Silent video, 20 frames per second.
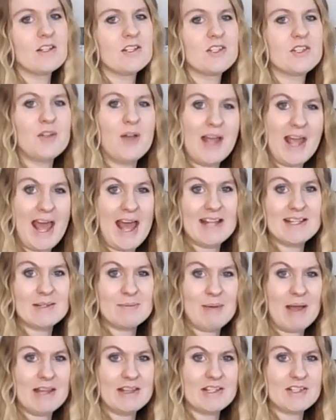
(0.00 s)
so I had to
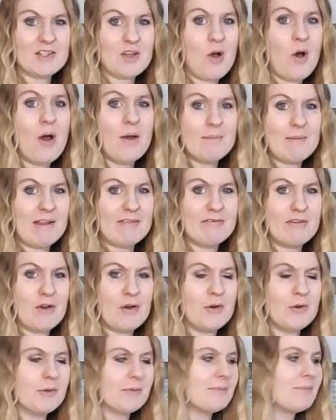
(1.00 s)
buy this on my
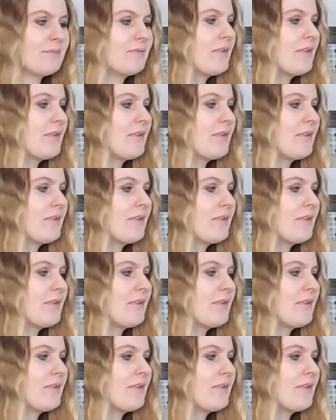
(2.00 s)
phone,